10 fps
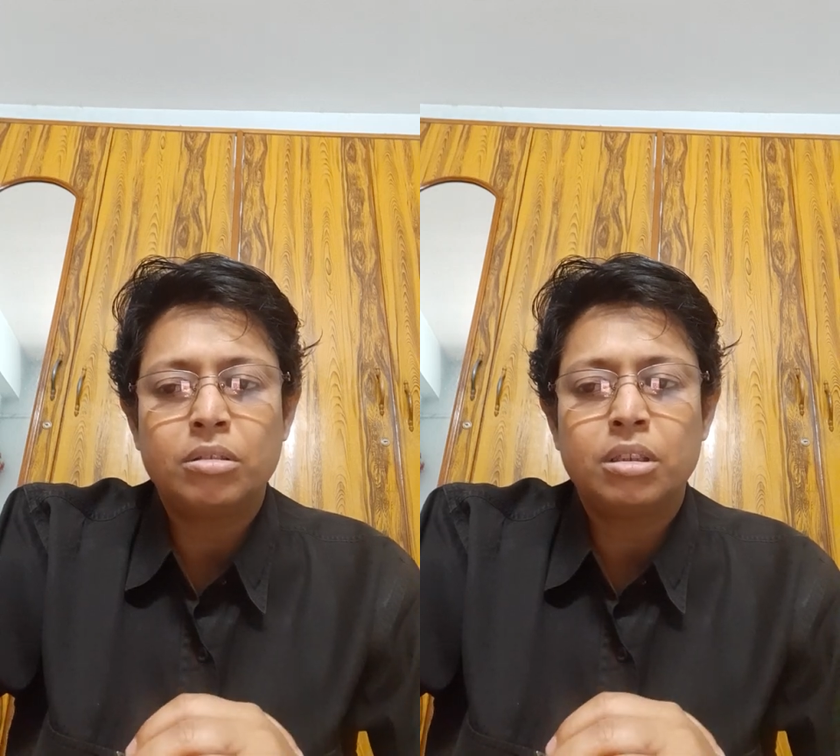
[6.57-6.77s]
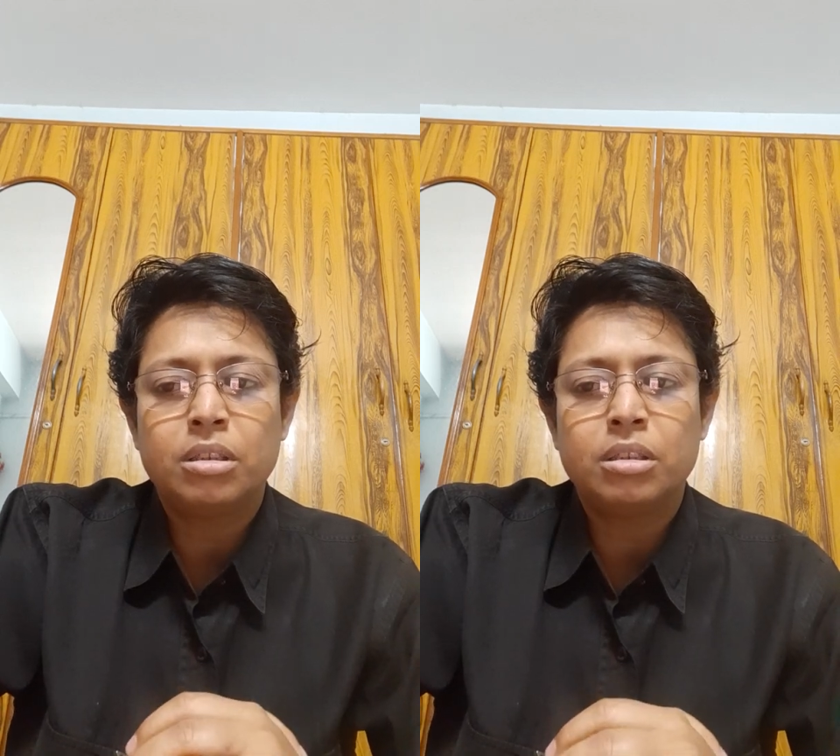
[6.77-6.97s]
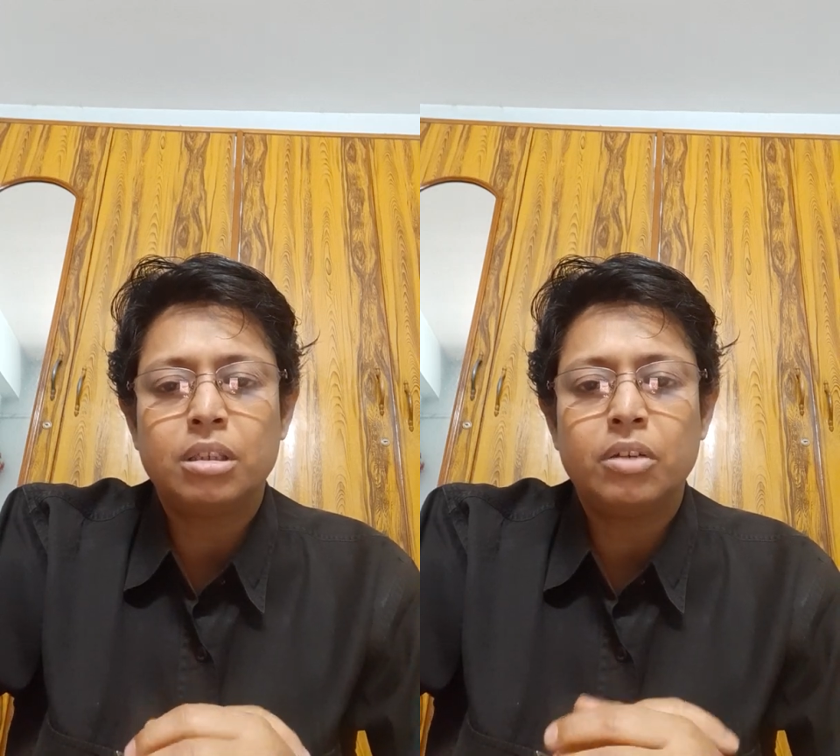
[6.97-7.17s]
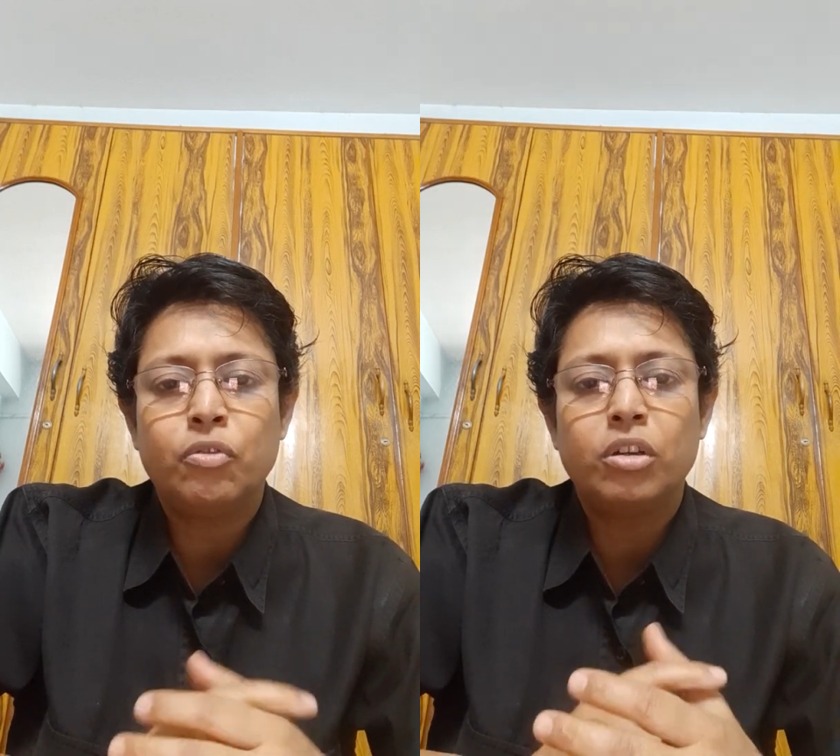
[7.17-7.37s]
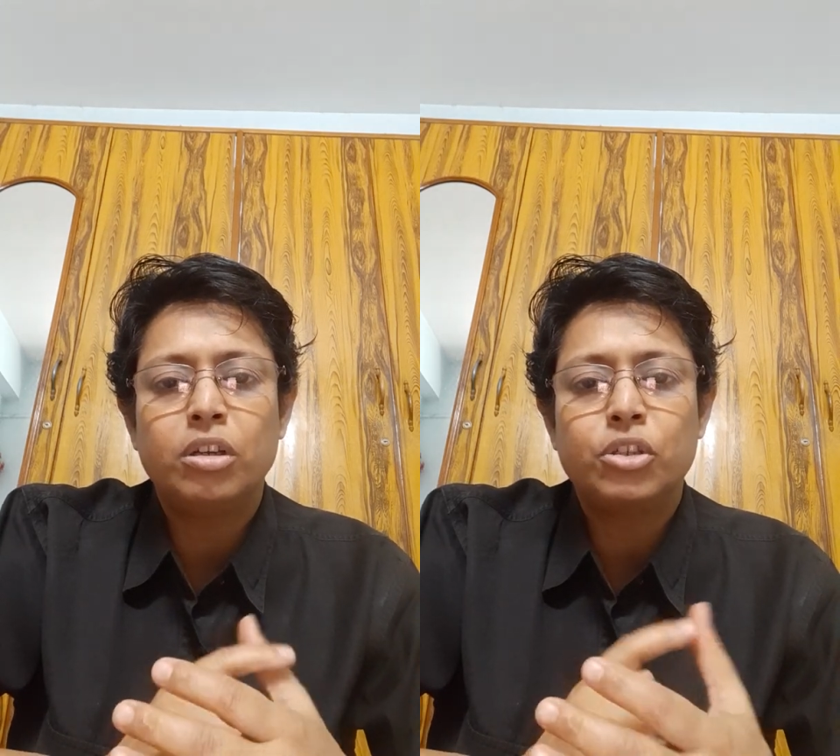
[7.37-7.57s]
the
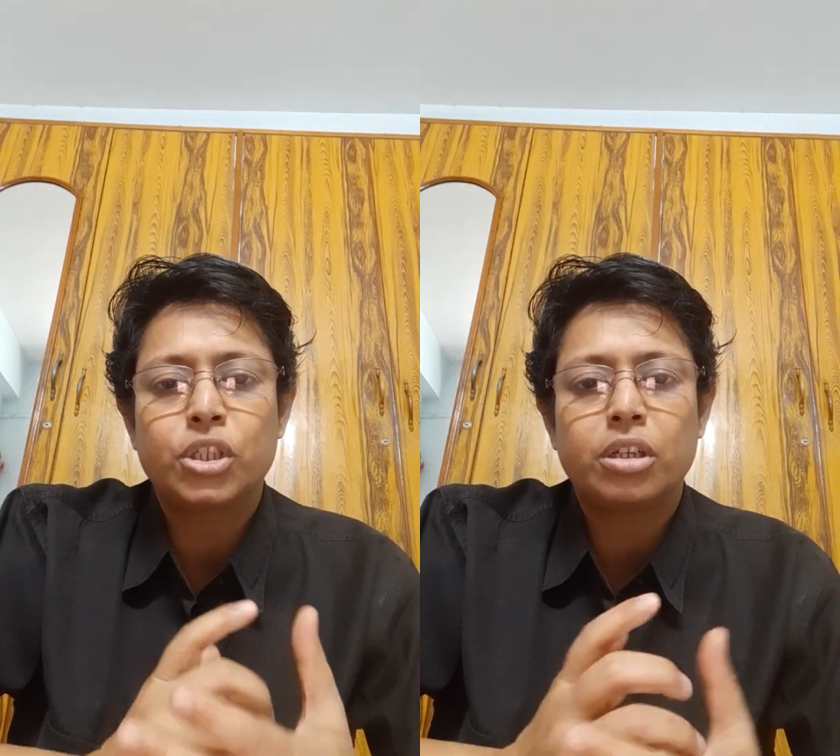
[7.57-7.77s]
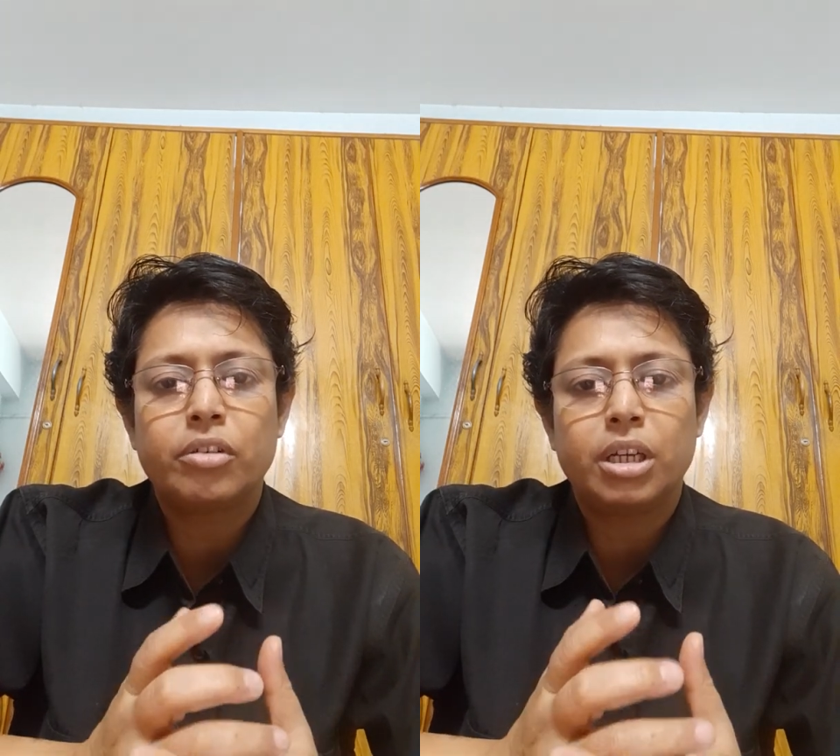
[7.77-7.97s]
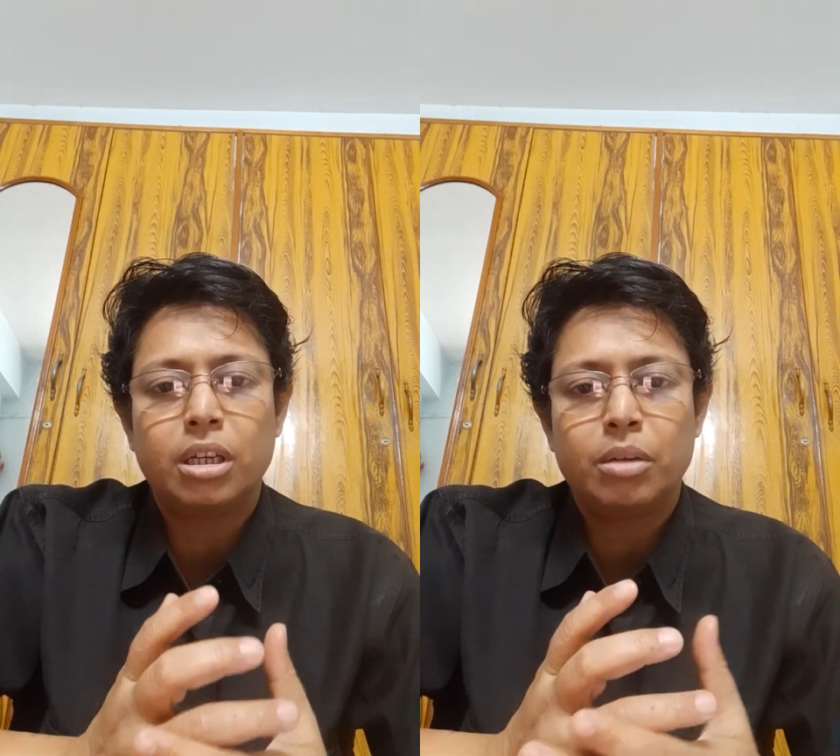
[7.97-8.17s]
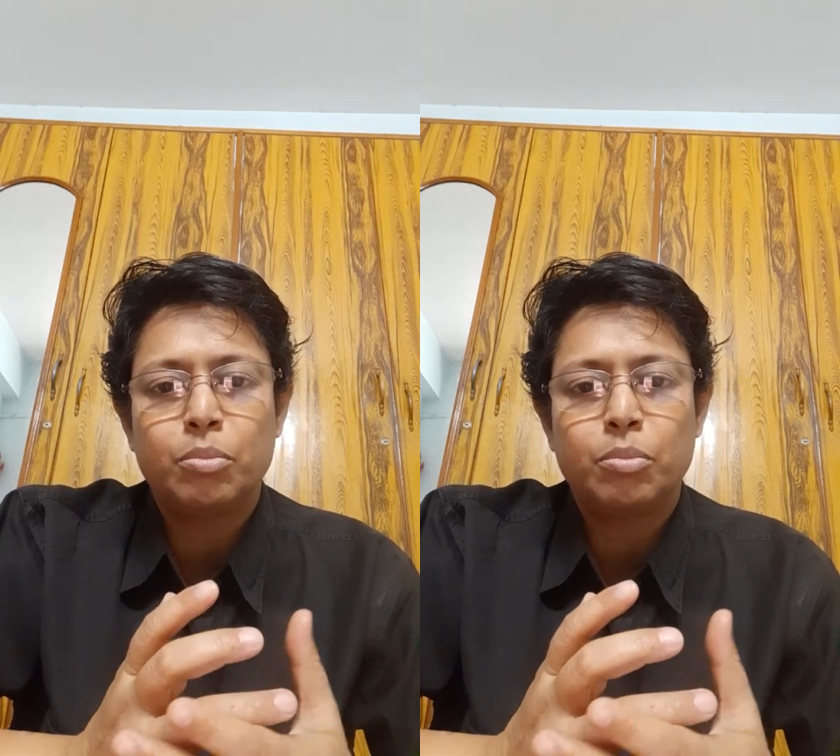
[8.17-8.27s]
evolutionary